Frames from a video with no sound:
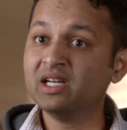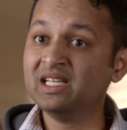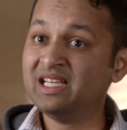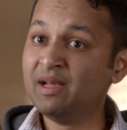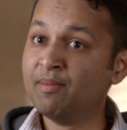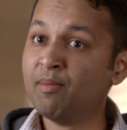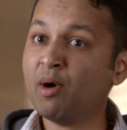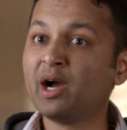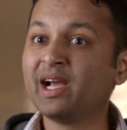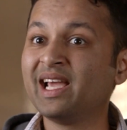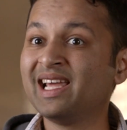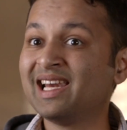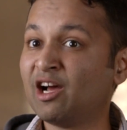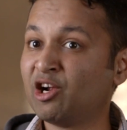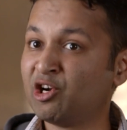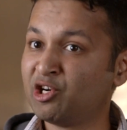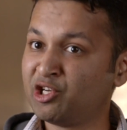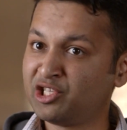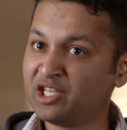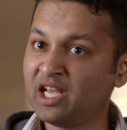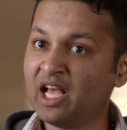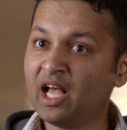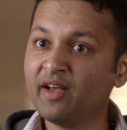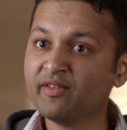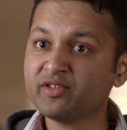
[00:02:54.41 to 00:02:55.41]
debug it
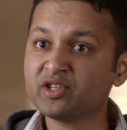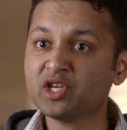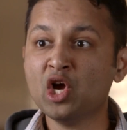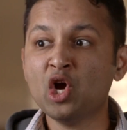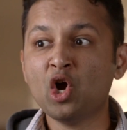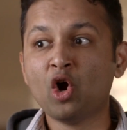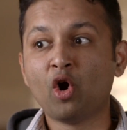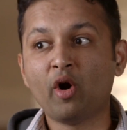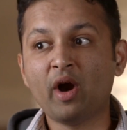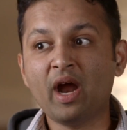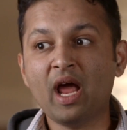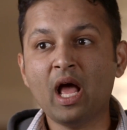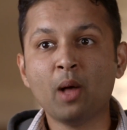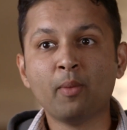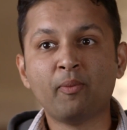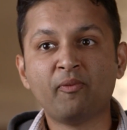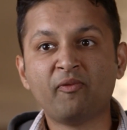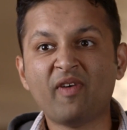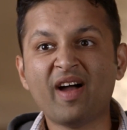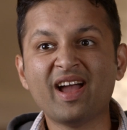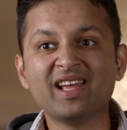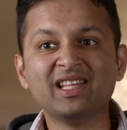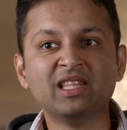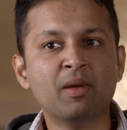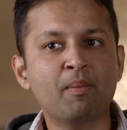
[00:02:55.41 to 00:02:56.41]
ourselves or help
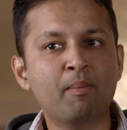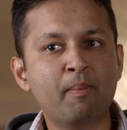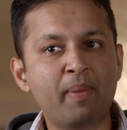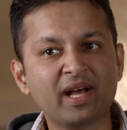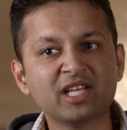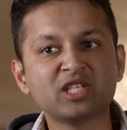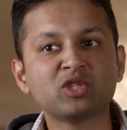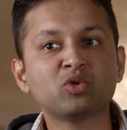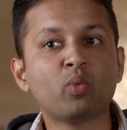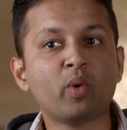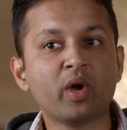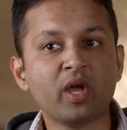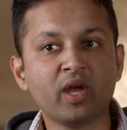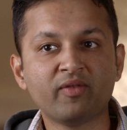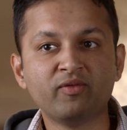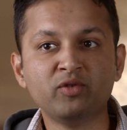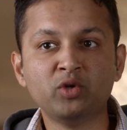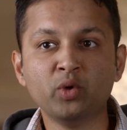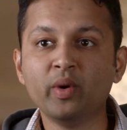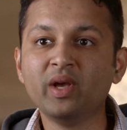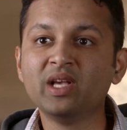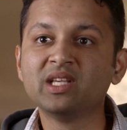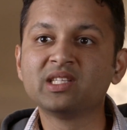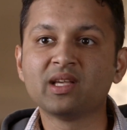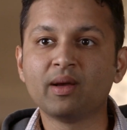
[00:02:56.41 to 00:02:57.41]
find the best way of
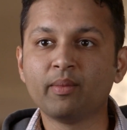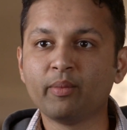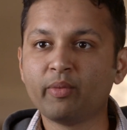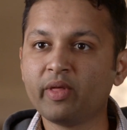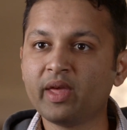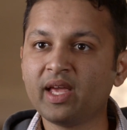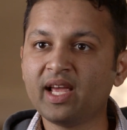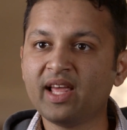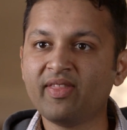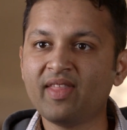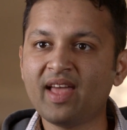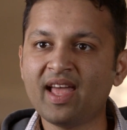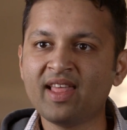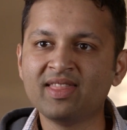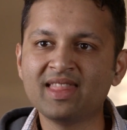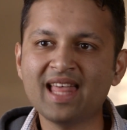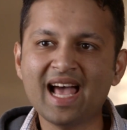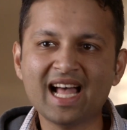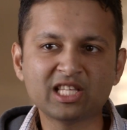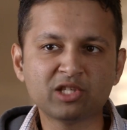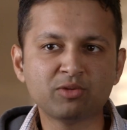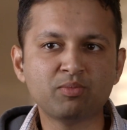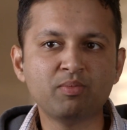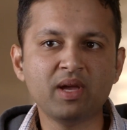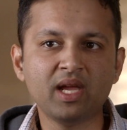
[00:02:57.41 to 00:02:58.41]
doing something. And, and
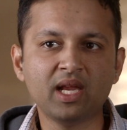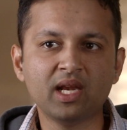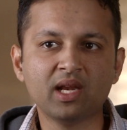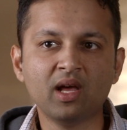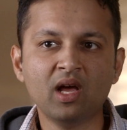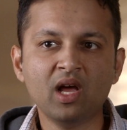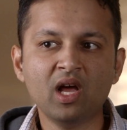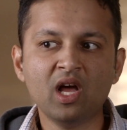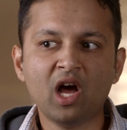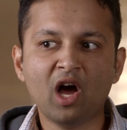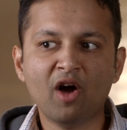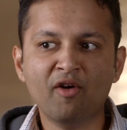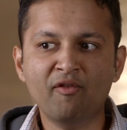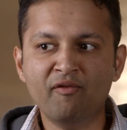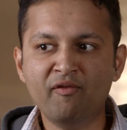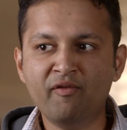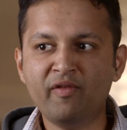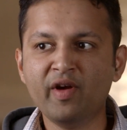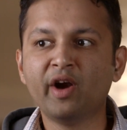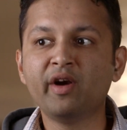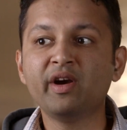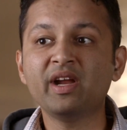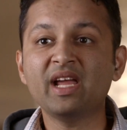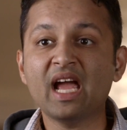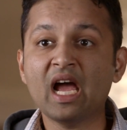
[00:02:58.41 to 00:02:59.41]
that's been a
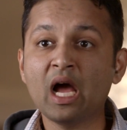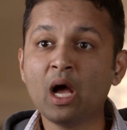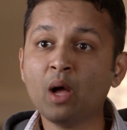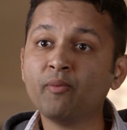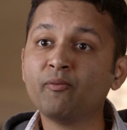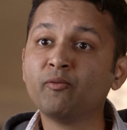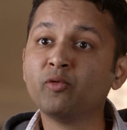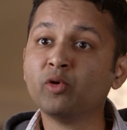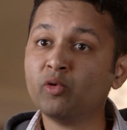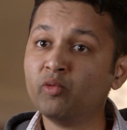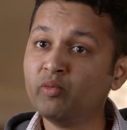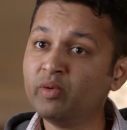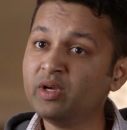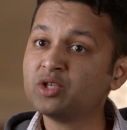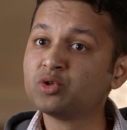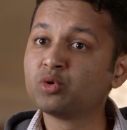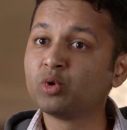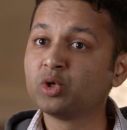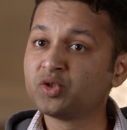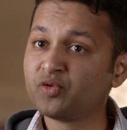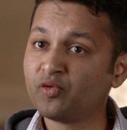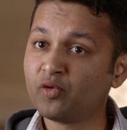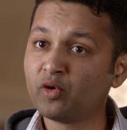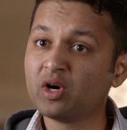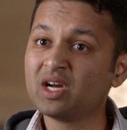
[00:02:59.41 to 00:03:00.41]
very helpful
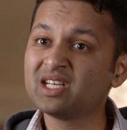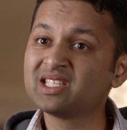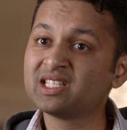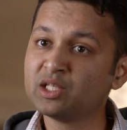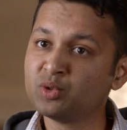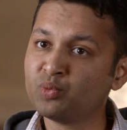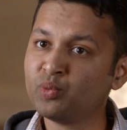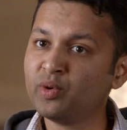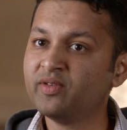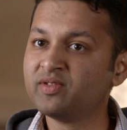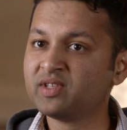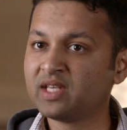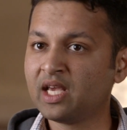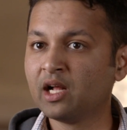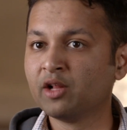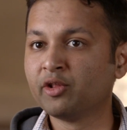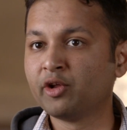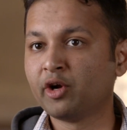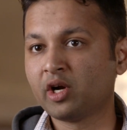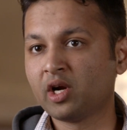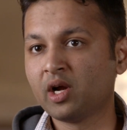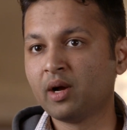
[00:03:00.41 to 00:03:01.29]
resource for us as we've scaled our